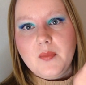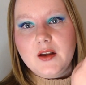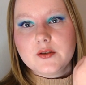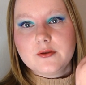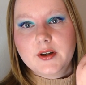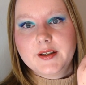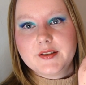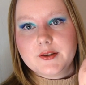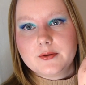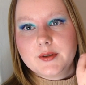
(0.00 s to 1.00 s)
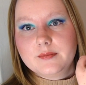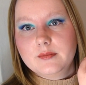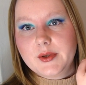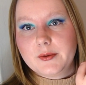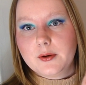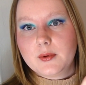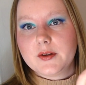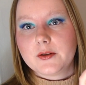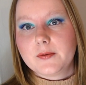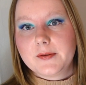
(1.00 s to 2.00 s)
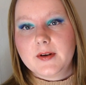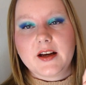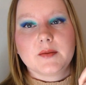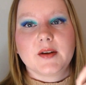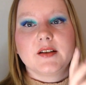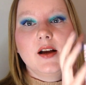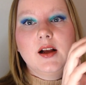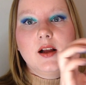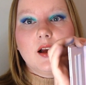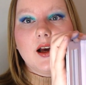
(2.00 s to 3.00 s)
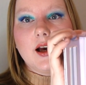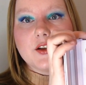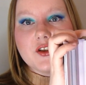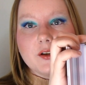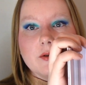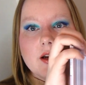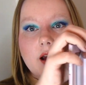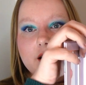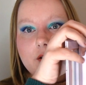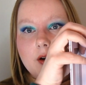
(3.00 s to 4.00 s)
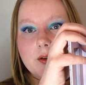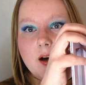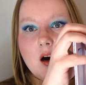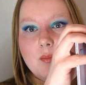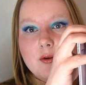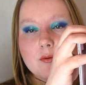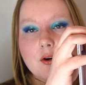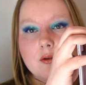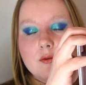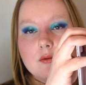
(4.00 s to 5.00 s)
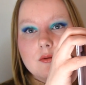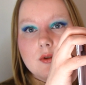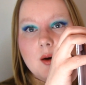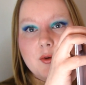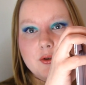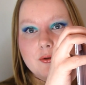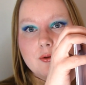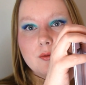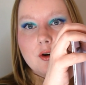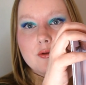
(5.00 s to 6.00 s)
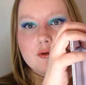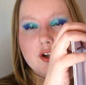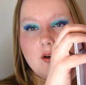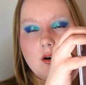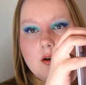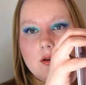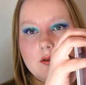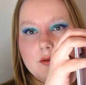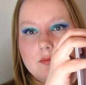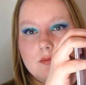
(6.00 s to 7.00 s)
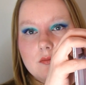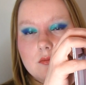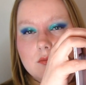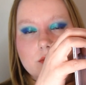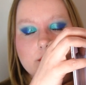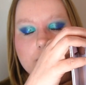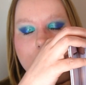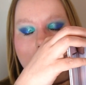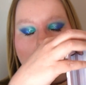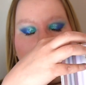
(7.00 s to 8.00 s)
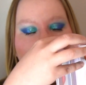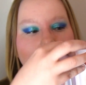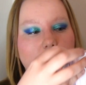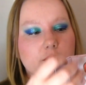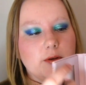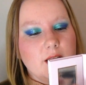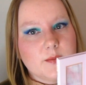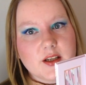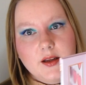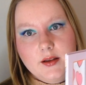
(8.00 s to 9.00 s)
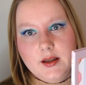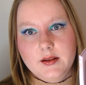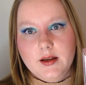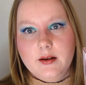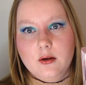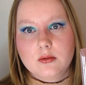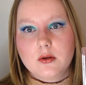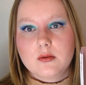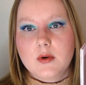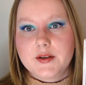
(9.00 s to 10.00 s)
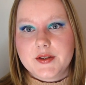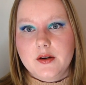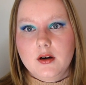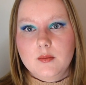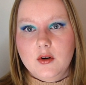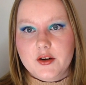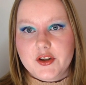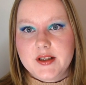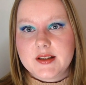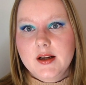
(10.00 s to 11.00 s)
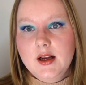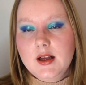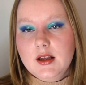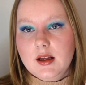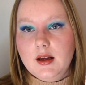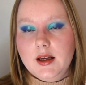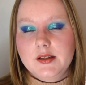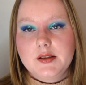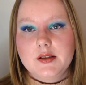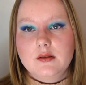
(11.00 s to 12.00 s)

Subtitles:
try and so the mirror will not reflect, but generally like the upper 2 rows are creams, and then the lower ones are blushes. And